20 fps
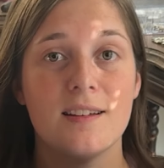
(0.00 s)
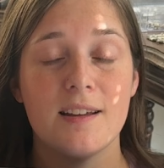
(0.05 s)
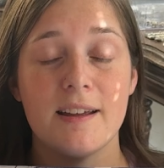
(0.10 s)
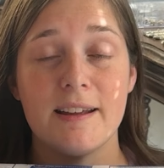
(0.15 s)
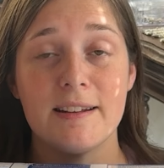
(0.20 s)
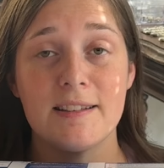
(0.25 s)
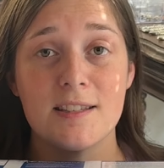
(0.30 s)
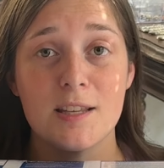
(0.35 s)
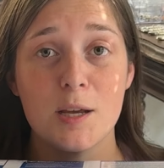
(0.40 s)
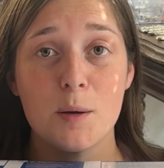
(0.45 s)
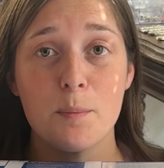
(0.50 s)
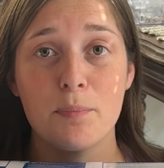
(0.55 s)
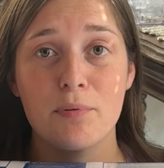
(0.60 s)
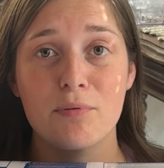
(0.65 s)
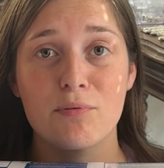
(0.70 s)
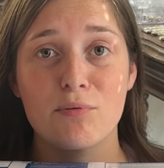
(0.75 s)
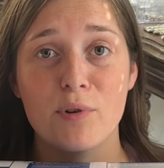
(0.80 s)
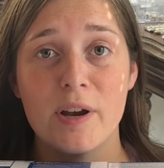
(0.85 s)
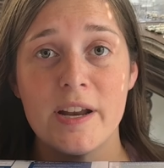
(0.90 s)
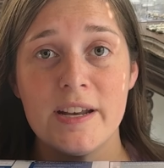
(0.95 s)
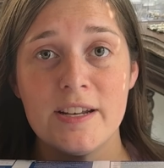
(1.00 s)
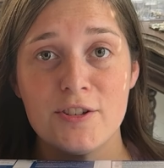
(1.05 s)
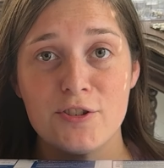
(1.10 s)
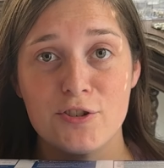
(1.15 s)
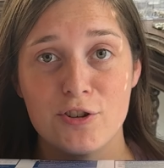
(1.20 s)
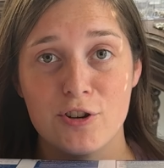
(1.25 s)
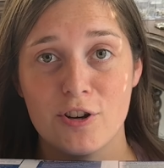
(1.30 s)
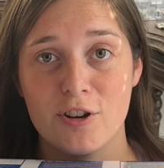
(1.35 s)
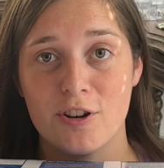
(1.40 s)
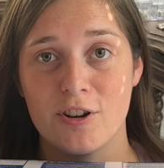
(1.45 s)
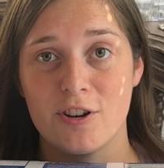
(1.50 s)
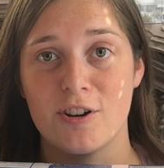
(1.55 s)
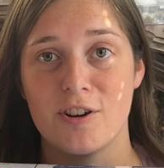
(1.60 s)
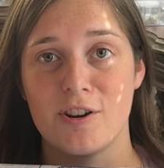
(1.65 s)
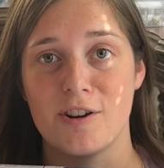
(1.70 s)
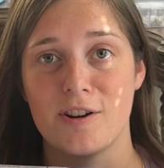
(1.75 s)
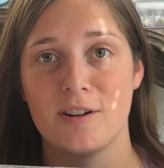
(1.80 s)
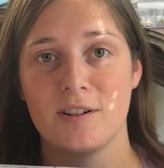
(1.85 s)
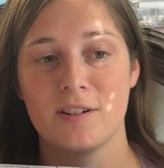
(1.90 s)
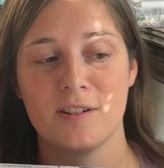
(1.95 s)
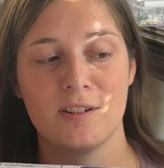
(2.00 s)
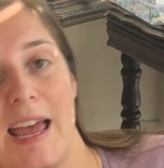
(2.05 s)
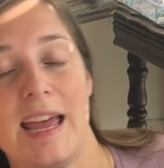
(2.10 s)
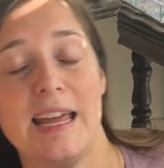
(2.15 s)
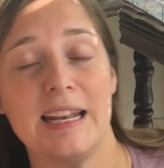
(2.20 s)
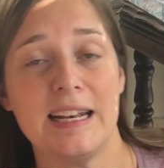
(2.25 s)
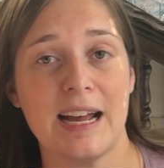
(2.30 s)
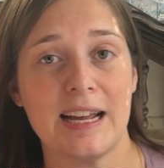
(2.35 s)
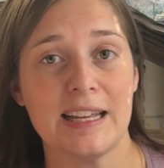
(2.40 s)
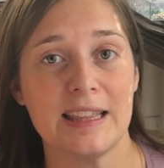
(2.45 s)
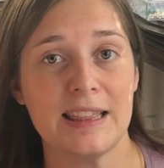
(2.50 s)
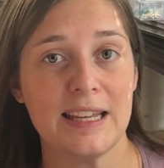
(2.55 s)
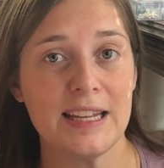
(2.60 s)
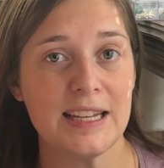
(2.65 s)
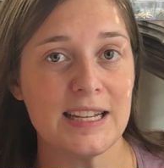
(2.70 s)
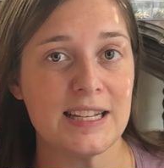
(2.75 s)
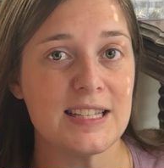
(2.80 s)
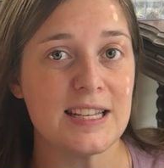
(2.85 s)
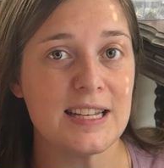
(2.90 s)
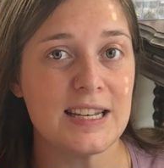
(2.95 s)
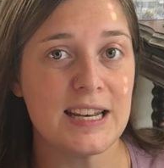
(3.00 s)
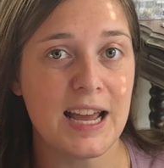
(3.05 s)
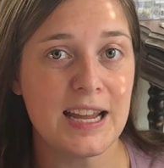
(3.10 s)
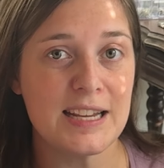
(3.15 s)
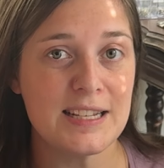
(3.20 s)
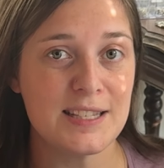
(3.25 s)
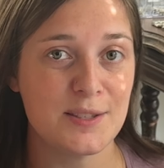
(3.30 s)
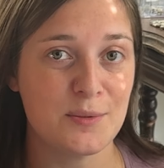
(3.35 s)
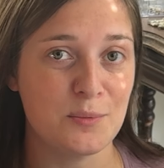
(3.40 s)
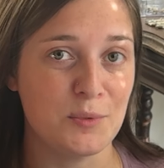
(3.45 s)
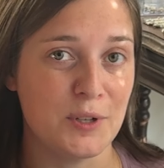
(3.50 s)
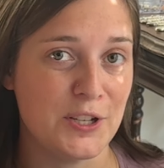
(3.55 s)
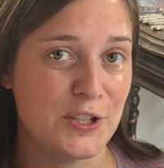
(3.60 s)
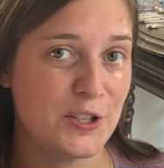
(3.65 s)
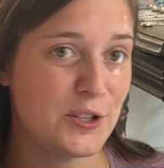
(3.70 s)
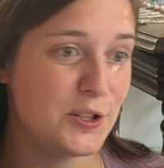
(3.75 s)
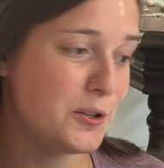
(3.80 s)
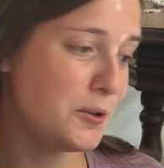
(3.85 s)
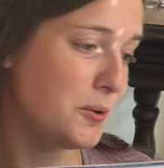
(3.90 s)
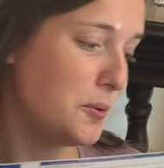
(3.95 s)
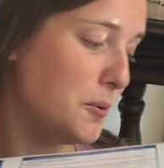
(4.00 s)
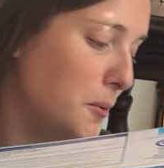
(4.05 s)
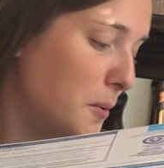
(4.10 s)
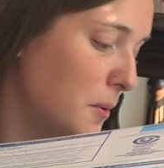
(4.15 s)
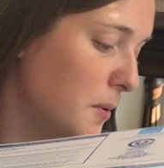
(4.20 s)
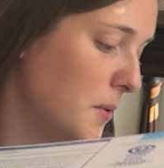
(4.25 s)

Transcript: It's a printer, and I think it's a nice one too.